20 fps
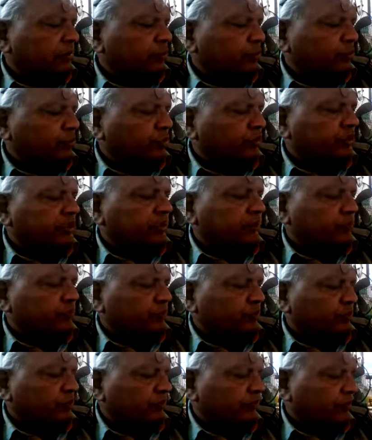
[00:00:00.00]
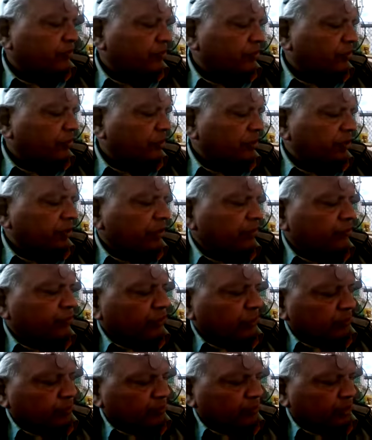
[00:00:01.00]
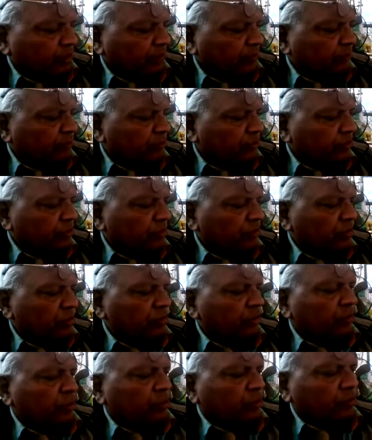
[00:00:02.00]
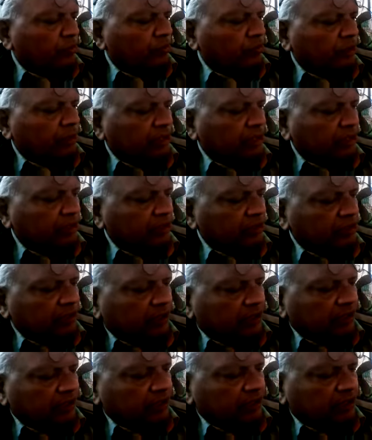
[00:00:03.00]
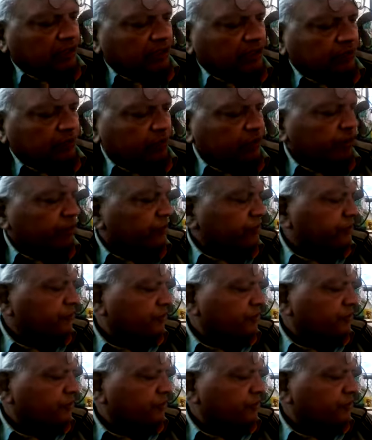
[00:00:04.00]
Progress report of all individual programs on buildings as case B